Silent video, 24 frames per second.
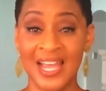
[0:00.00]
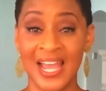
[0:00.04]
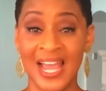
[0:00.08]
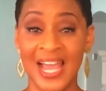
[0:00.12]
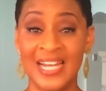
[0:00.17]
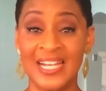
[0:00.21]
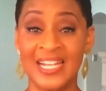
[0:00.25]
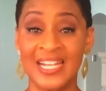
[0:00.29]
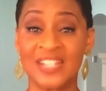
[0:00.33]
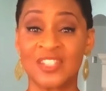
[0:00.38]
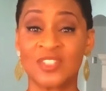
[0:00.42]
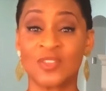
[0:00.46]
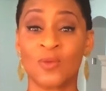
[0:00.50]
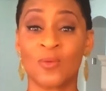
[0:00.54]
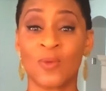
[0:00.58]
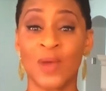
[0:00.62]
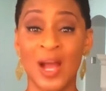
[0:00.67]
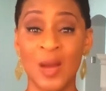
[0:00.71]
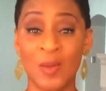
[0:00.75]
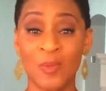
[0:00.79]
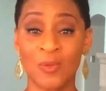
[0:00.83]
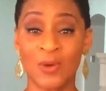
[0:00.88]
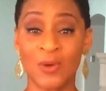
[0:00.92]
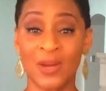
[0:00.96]
and his
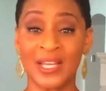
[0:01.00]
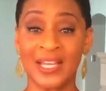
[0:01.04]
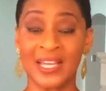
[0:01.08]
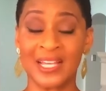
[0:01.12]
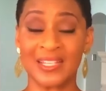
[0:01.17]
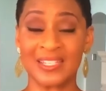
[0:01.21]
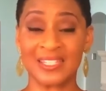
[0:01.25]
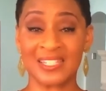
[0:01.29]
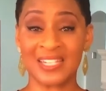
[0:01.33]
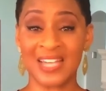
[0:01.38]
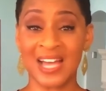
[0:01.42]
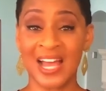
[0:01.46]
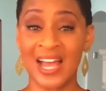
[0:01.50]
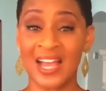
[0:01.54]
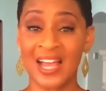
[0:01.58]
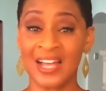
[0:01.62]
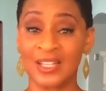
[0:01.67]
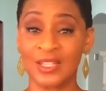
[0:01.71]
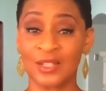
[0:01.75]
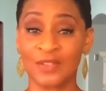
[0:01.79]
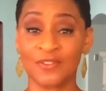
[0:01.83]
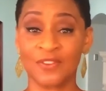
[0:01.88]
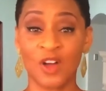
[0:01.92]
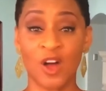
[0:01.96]
groundbreaking
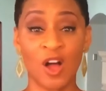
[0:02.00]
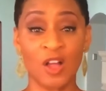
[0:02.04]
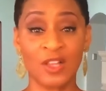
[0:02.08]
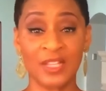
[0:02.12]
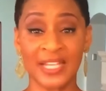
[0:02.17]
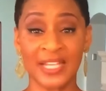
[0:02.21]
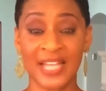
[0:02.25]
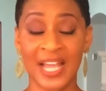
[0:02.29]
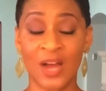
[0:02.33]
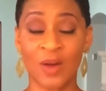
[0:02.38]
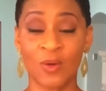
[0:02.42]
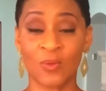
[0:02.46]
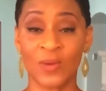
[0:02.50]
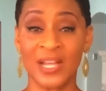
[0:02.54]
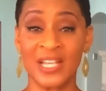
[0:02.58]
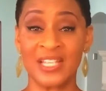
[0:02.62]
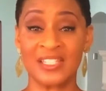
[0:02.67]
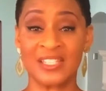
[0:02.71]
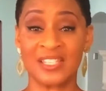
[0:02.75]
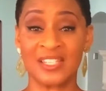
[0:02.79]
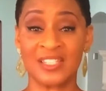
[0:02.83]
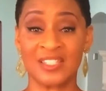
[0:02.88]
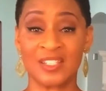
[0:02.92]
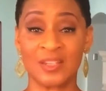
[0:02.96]
style of calling out
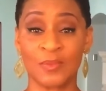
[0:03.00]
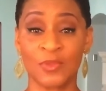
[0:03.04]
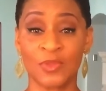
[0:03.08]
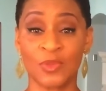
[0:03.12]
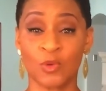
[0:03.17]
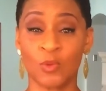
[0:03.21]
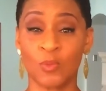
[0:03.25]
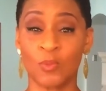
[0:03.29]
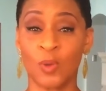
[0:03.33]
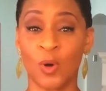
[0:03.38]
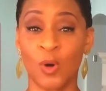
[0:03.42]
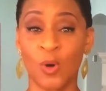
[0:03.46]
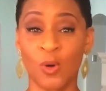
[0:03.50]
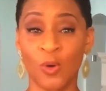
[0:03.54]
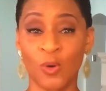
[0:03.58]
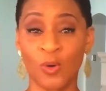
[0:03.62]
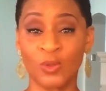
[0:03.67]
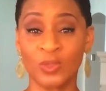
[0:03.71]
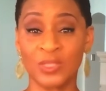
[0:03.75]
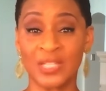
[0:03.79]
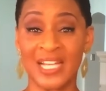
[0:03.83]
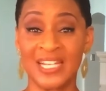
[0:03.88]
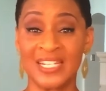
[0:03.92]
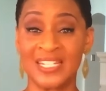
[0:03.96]
racism through
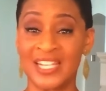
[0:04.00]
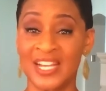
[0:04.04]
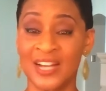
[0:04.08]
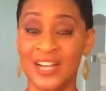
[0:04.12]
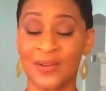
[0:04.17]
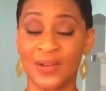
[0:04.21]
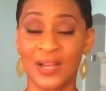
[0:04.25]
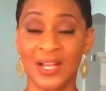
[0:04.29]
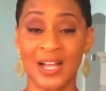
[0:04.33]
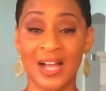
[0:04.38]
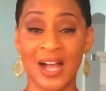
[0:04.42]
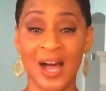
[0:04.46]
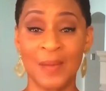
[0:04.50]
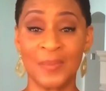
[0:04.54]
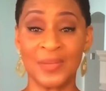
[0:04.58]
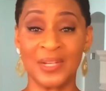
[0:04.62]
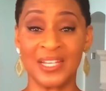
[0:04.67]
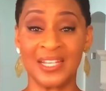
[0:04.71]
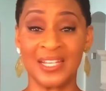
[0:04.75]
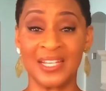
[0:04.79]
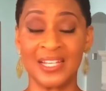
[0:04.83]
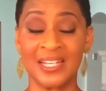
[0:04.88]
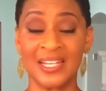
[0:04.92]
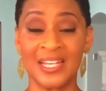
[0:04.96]
bold and daring
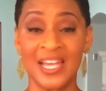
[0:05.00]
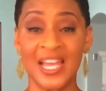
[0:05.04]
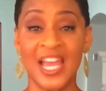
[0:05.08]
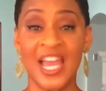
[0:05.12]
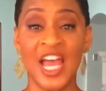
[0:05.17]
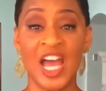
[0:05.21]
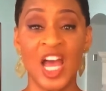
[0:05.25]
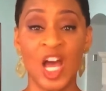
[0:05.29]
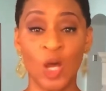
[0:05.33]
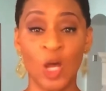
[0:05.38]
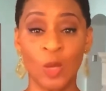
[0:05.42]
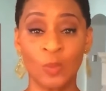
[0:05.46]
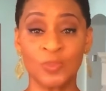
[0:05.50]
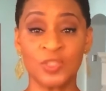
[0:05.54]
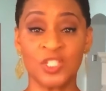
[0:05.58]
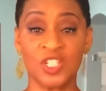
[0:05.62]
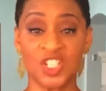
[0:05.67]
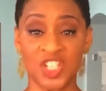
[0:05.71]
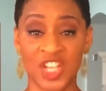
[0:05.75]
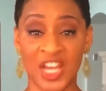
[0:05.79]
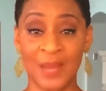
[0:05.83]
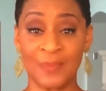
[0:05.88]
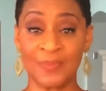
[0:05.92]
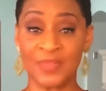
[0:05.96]
comedy helped to
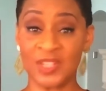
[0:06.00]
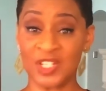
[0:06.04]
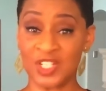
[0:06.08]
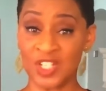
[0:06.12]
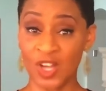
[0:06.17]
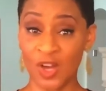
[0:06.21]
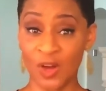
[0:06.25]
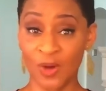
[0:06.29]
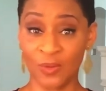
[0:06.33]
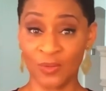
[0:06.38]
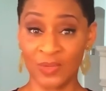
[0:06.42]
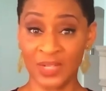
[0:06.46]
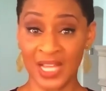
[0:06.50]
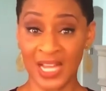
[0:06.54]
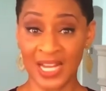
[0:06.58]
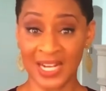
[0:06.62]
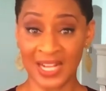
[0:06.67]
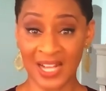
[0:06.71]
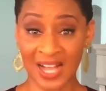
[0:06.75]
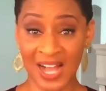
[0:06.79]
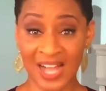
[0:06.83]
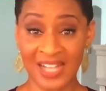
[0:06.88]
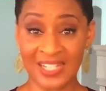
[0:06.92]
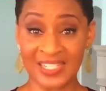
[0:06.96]
shape the tone
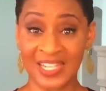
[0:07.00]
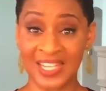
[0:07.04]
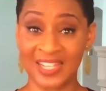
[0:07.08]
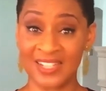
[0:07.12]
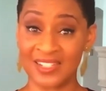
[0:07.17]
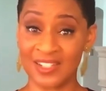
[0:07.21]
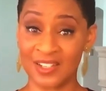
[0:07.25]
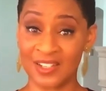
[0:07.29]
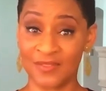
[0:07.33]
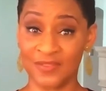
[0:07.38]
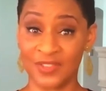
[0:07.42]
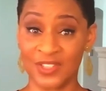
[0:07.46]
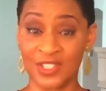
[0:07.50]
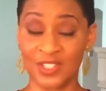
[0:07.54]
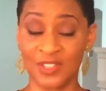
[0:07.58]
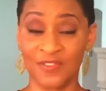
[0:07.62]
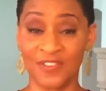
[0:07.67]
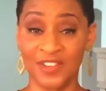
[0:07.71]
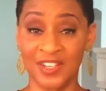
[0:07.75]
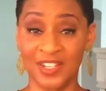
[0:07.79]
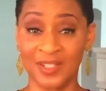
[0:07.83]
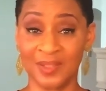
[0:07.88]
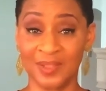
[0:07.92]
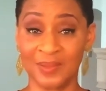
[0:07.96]
and content of this
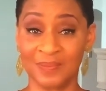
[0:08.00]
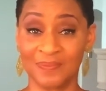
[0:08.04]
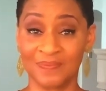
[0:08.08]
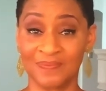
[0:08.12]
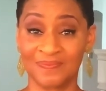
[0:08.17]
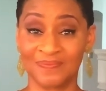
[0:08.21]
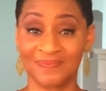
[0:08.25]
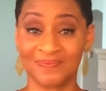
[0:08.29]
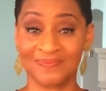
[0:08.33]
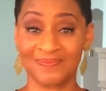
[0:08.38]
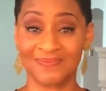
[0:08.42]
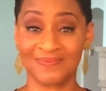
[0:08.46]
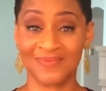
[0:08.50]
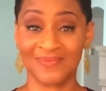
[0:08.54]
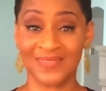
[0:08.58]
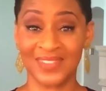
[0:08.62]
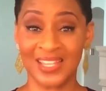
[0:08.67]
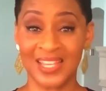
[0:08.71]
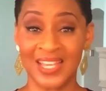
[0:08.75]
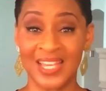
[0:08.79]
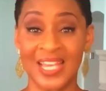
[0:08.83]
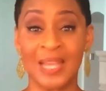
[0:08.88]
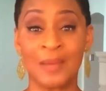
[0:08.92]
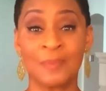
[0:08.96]
film.
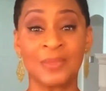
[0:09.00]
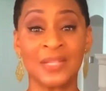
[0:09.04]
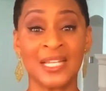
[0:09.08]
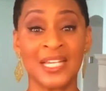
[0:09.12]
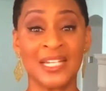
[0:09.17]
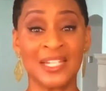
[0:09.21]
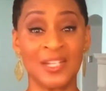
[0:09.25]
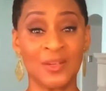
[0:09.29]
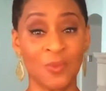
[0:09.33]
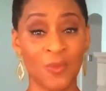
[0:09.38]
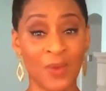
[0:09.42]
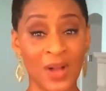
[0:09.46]
It blended